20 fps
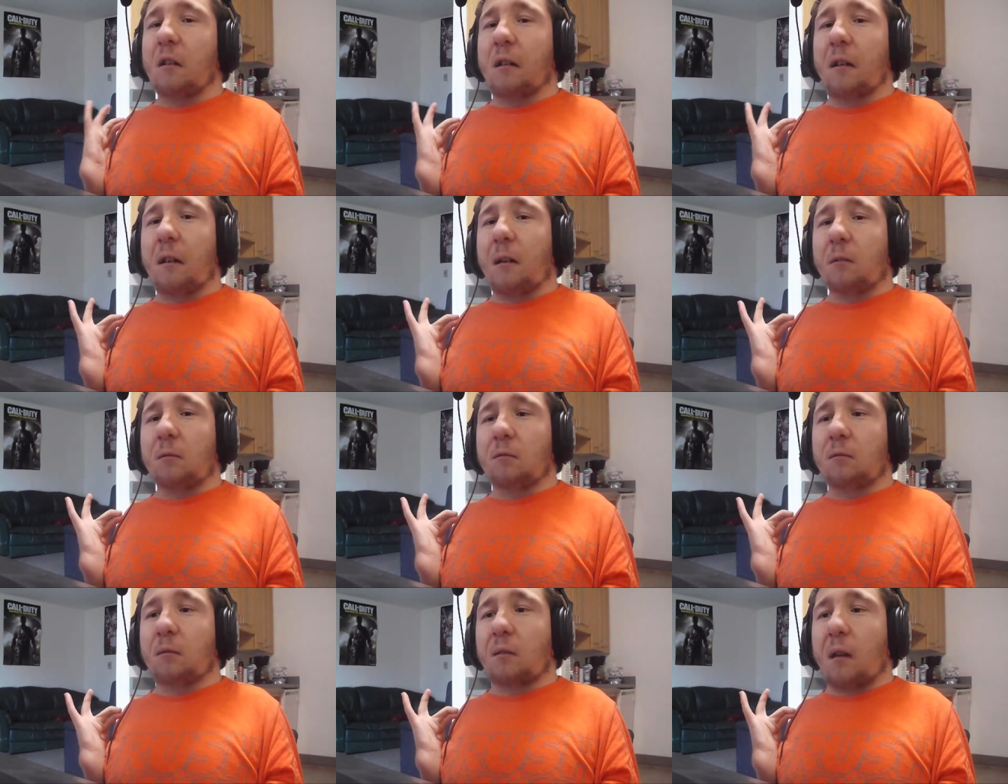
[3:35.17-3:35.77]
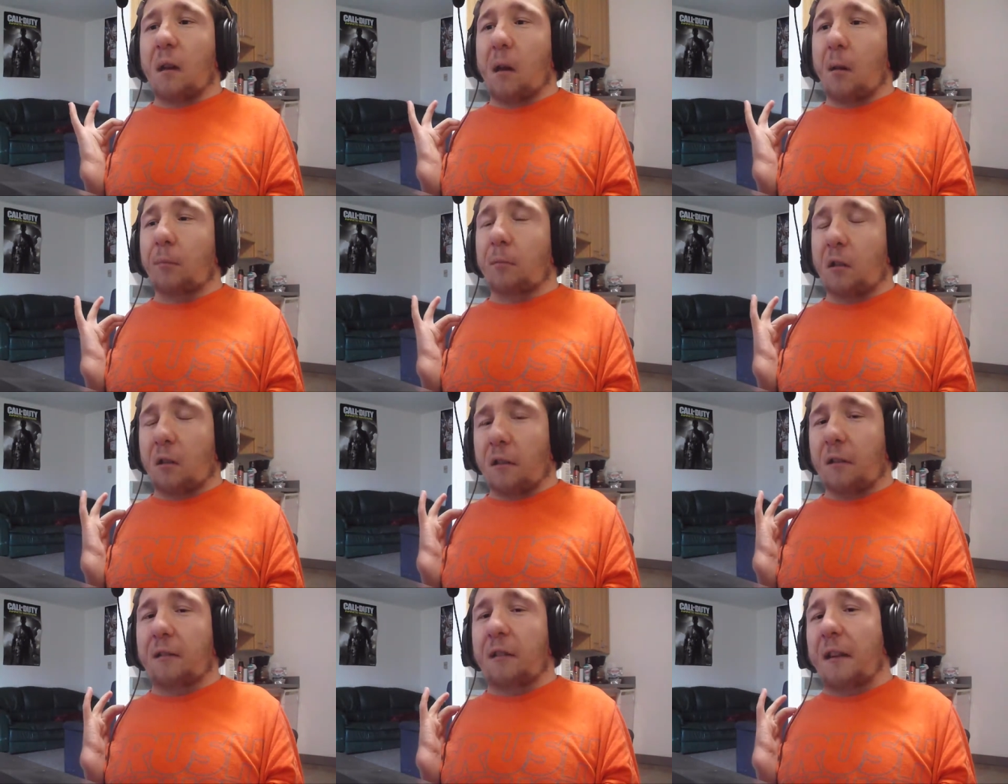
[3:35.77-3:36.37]
yeah, I'm
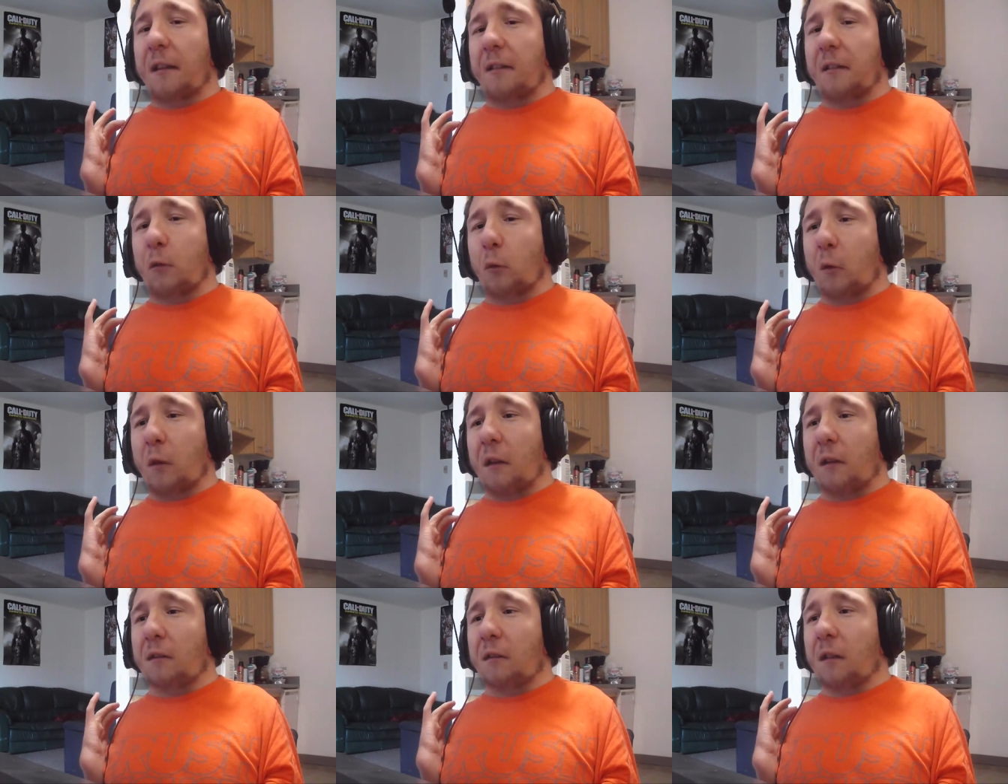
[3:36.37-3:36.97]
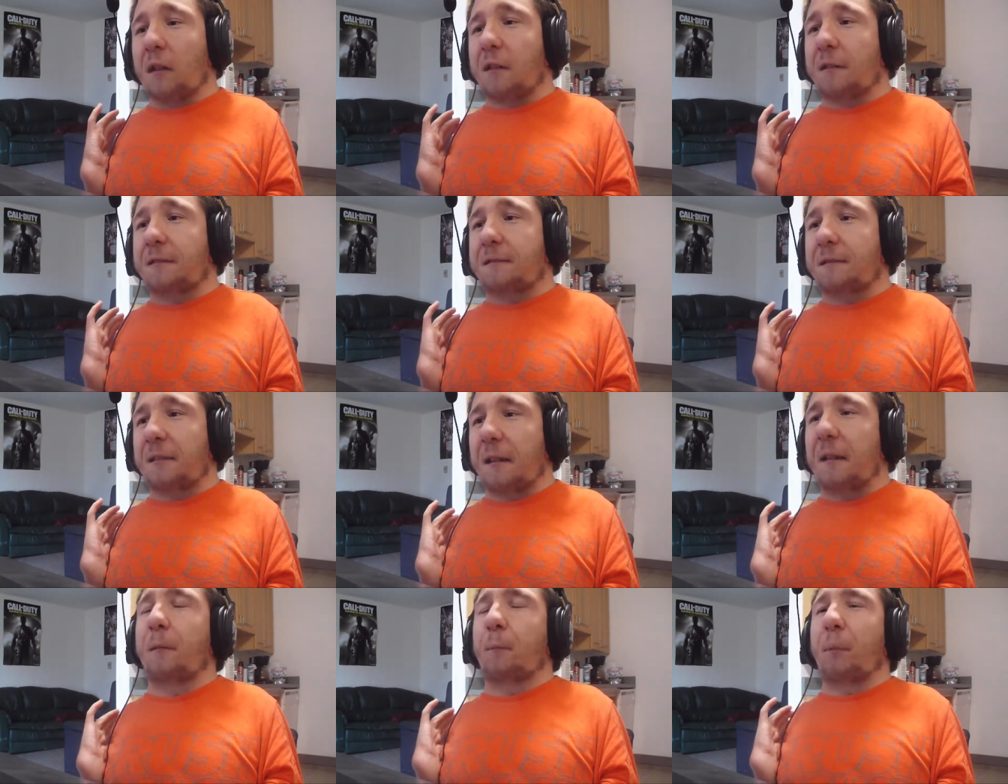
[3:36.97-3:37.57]
going to take you in a
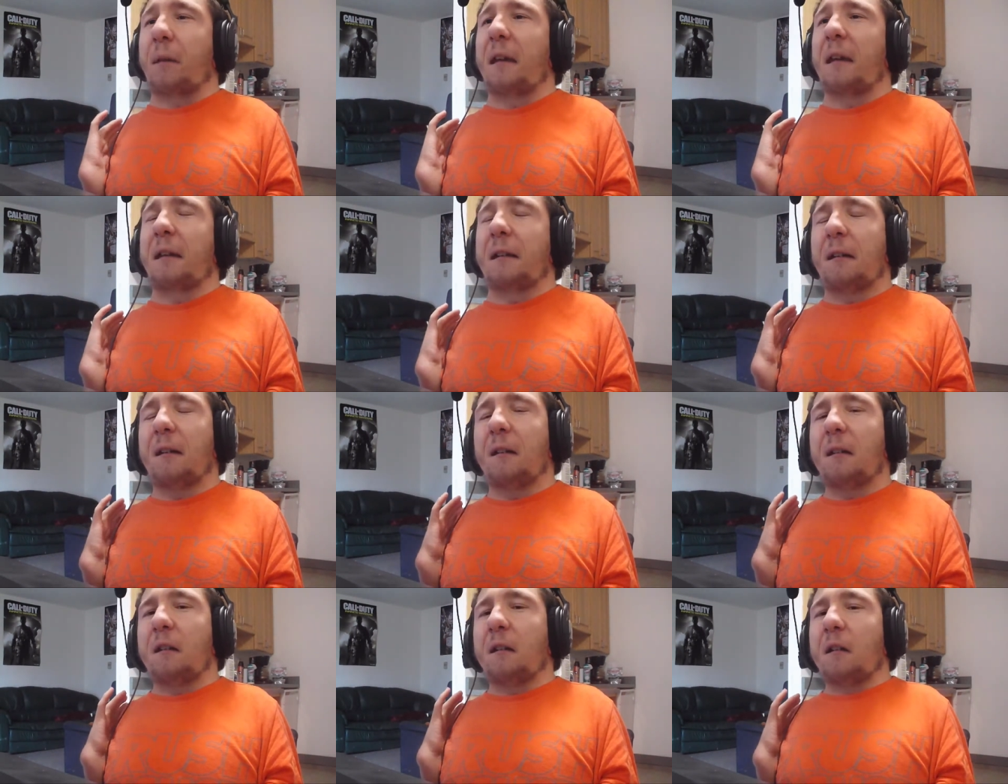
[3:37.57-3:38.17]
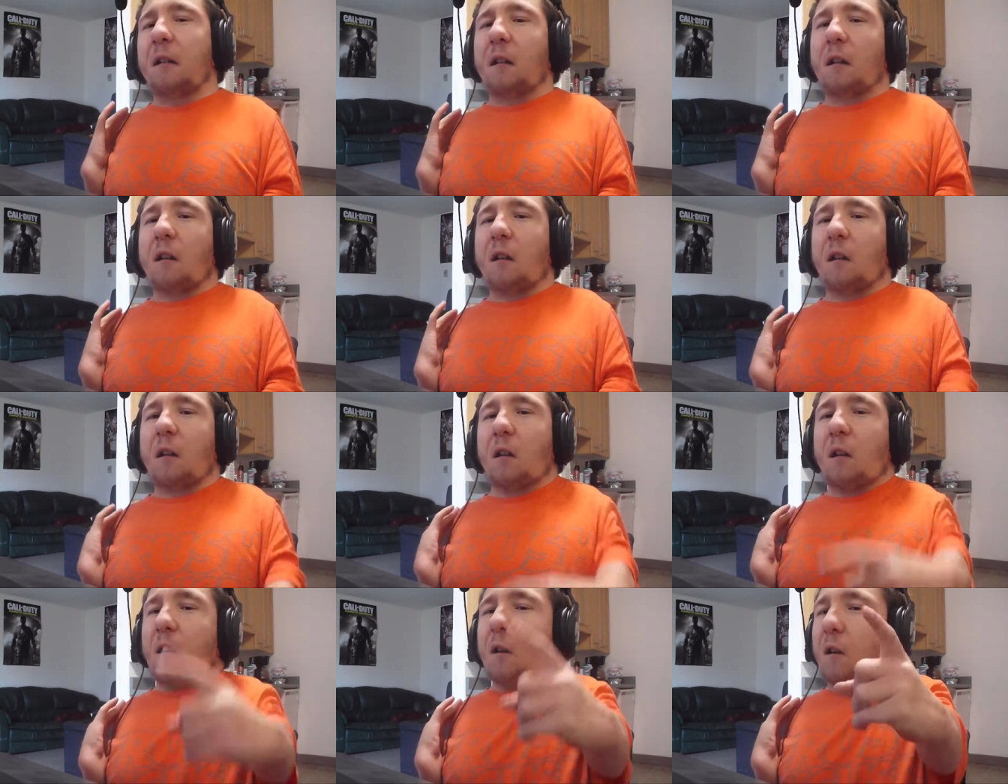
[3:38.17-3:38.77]
sneak peek
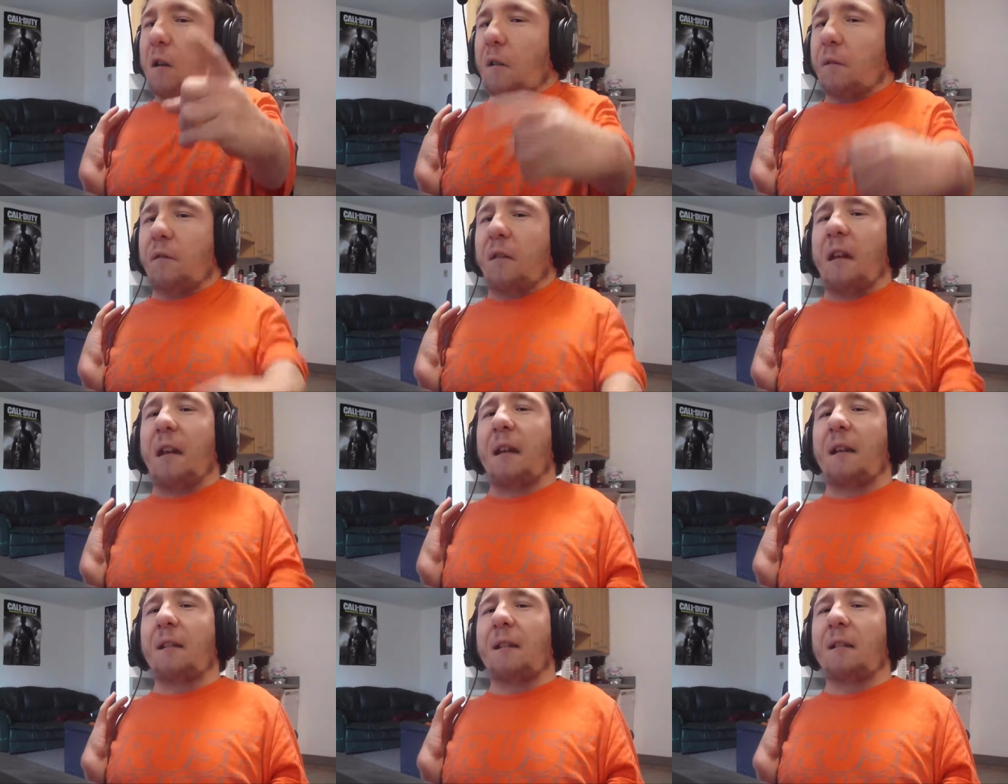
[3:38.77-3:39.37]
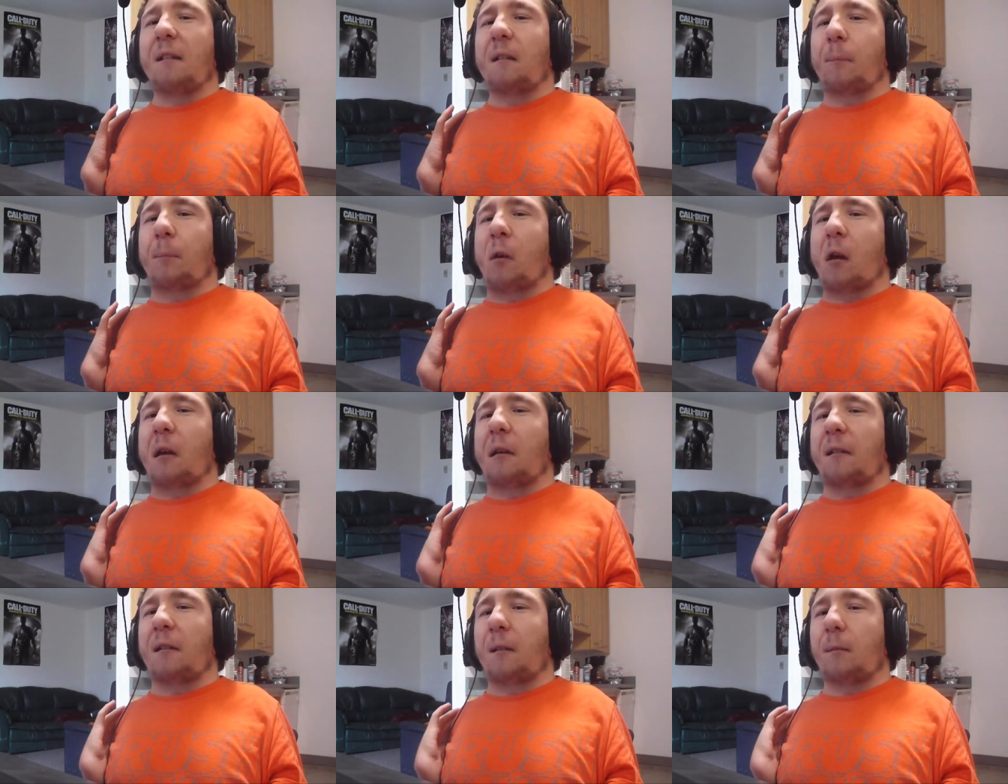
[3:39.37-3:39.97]
of Alien
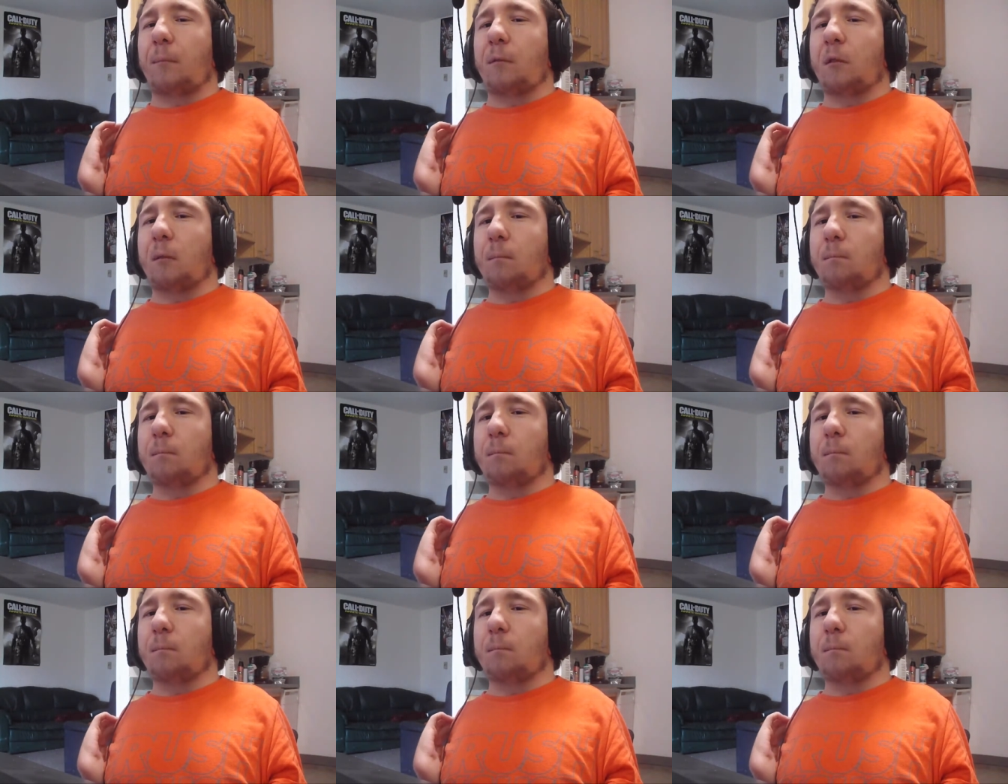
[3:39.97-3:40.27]
Apocalypse.